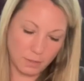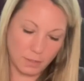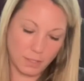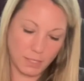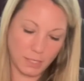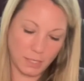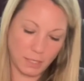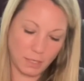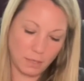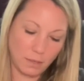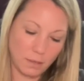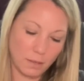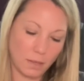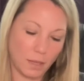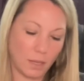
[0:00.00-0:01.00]
D,
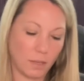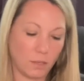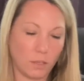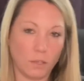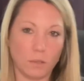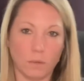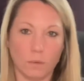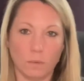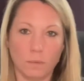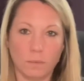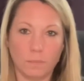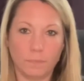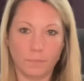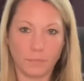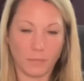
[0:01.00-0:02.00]
and U.
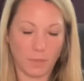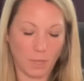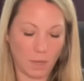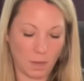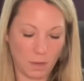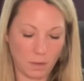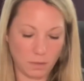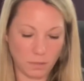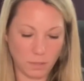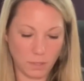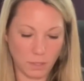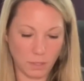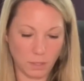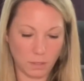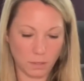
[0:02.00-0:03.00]
N,
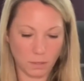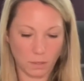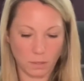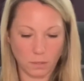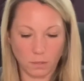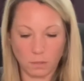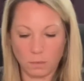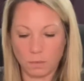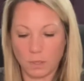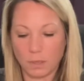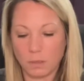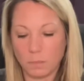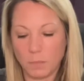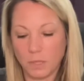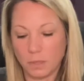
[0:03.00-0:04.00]
D, and U. That
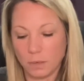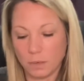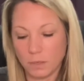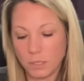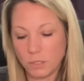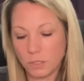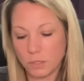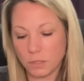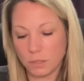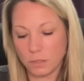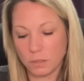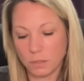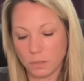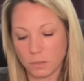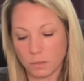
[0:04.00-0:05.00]
could be their
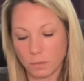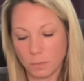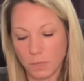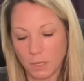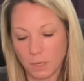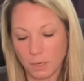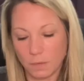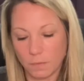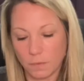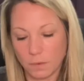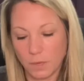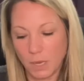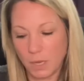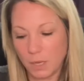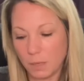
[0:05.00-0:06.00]
initials or the beginning of their
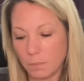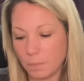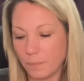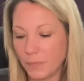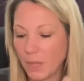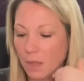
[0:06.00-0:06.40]
name.